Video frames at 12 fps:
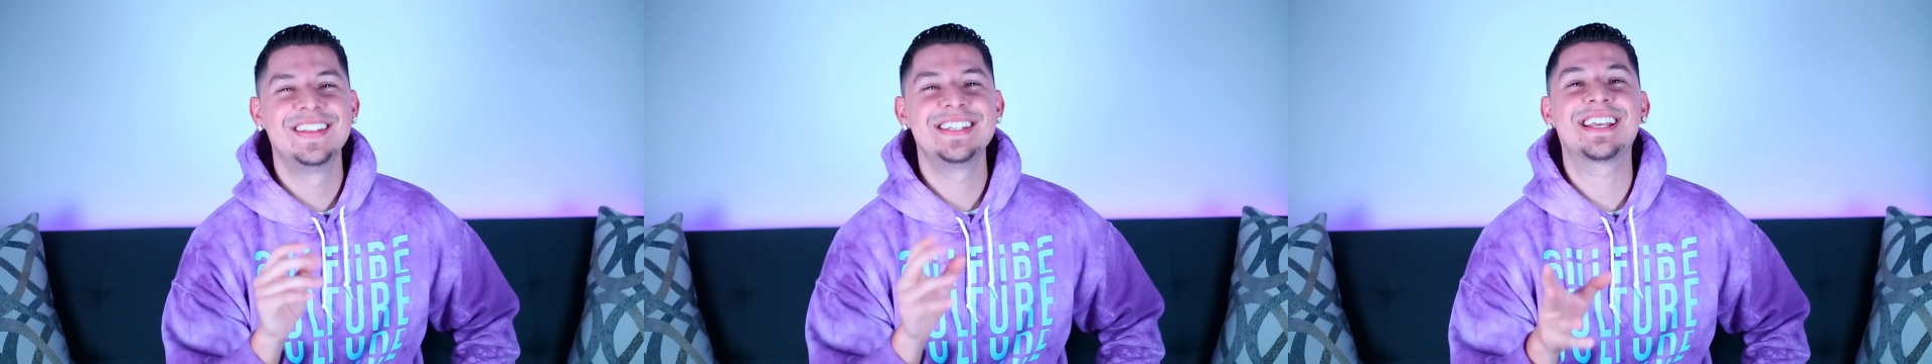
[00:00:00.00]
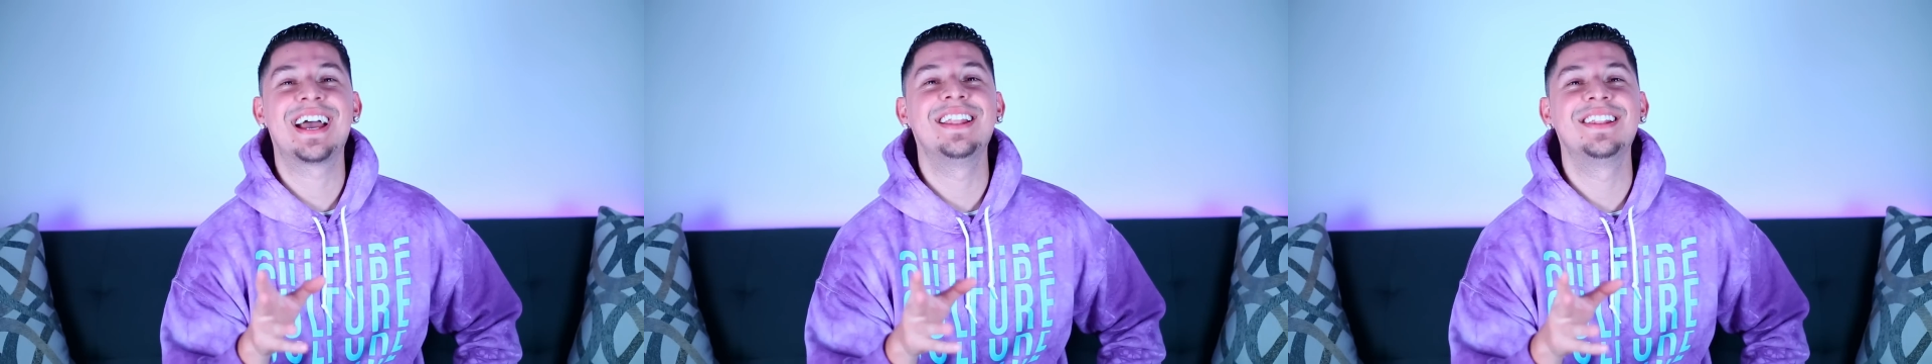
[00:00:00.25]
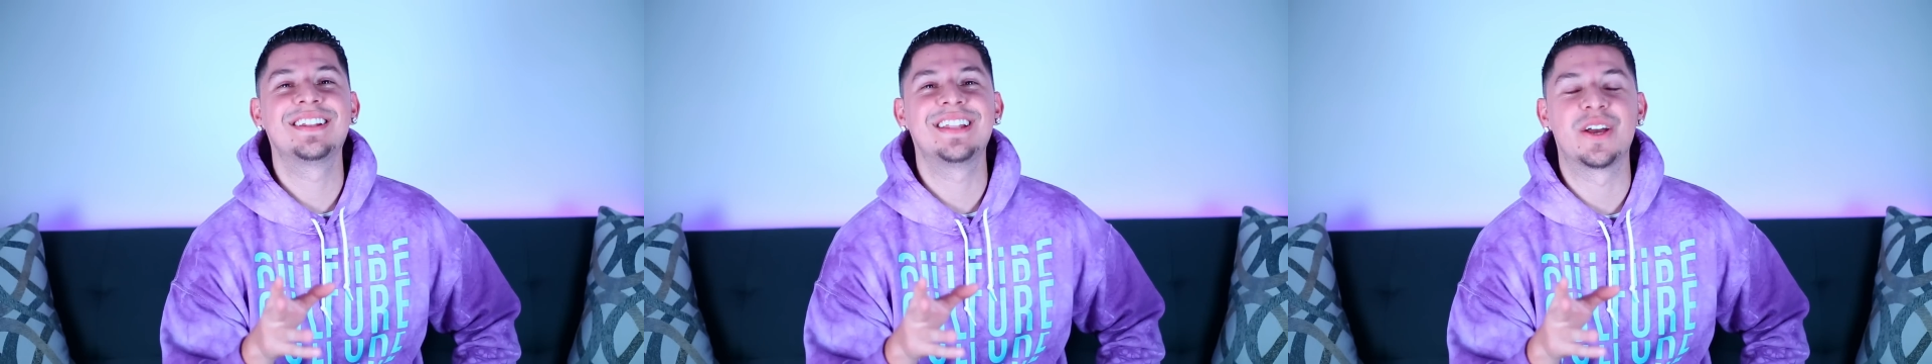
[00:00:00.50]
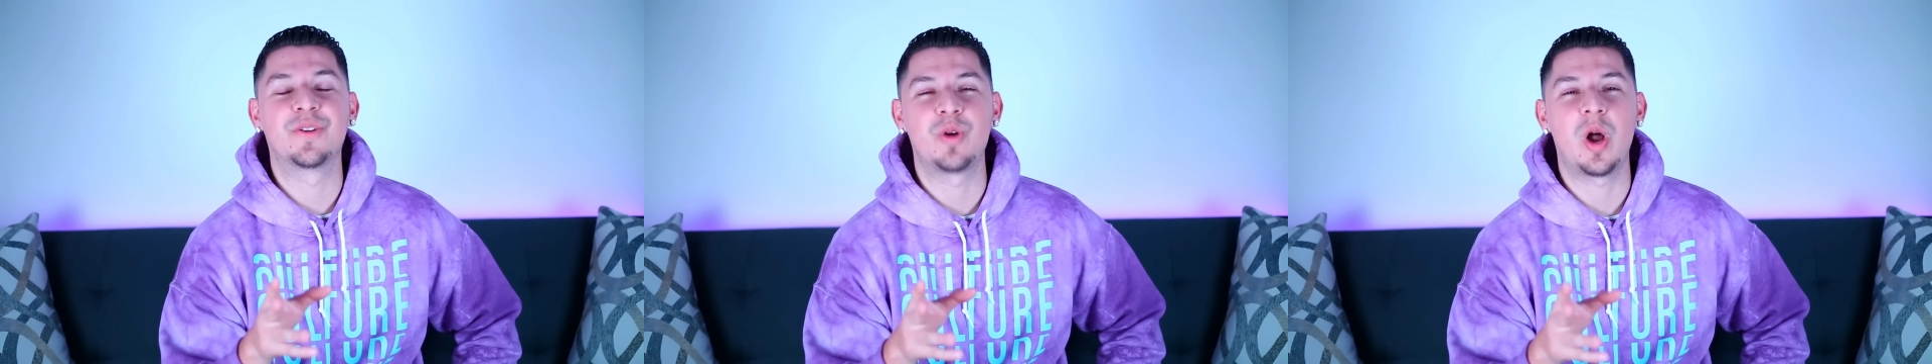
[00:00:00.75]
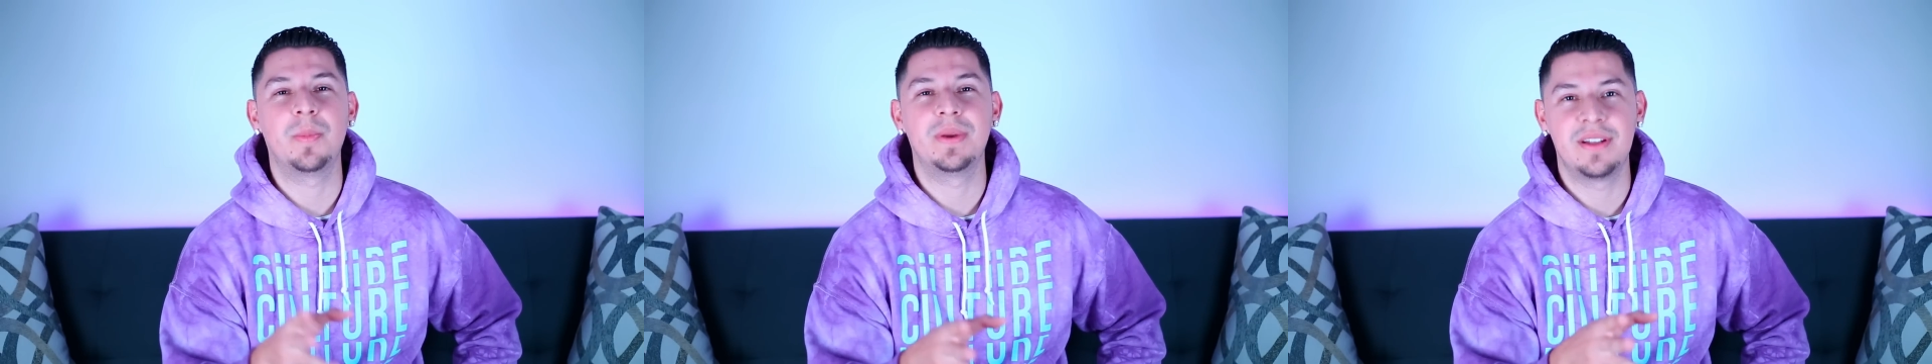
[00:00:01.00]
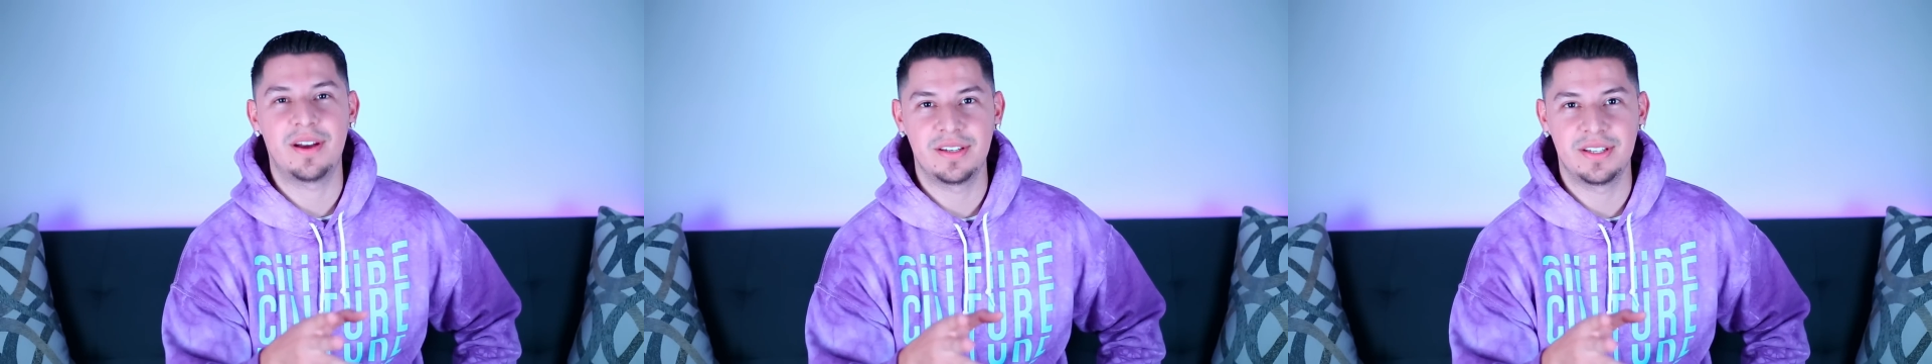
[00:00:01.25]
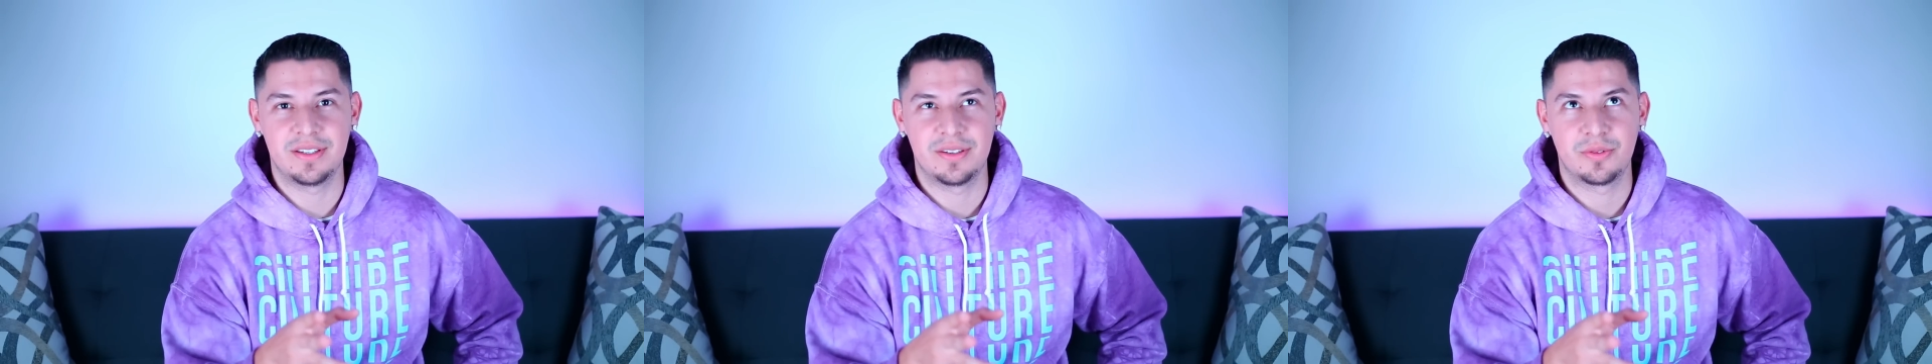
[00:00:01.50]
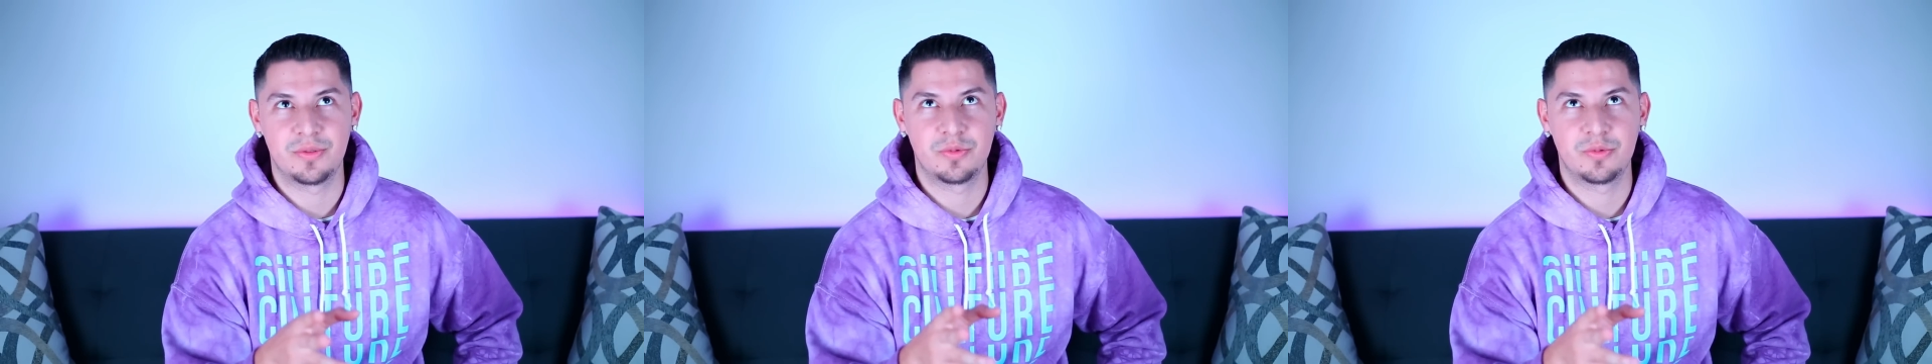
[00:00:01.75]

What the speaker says: This guy looked like Robbie Downey